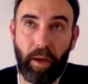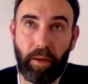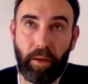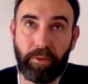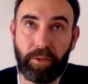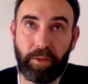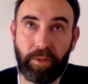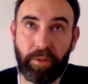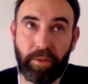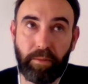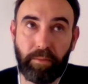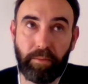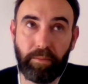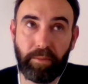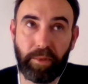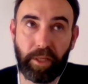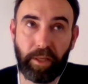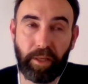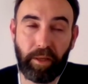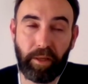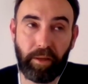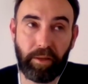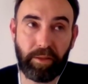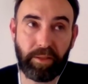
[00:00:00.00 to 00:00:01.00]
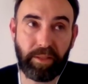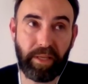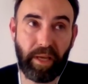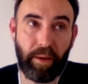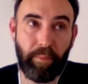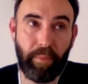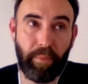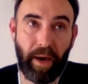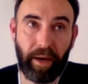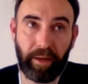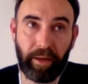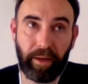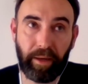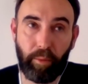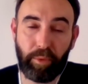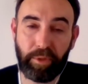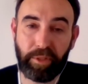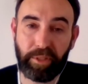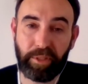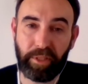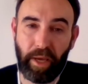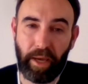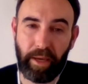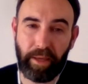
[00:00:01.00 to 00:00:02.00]
just taking a step back, I
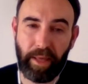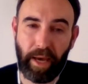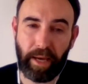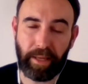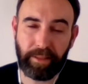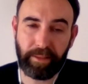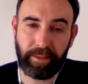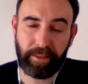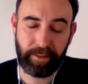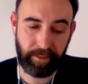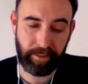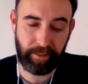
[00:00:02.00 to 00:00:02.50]
would say that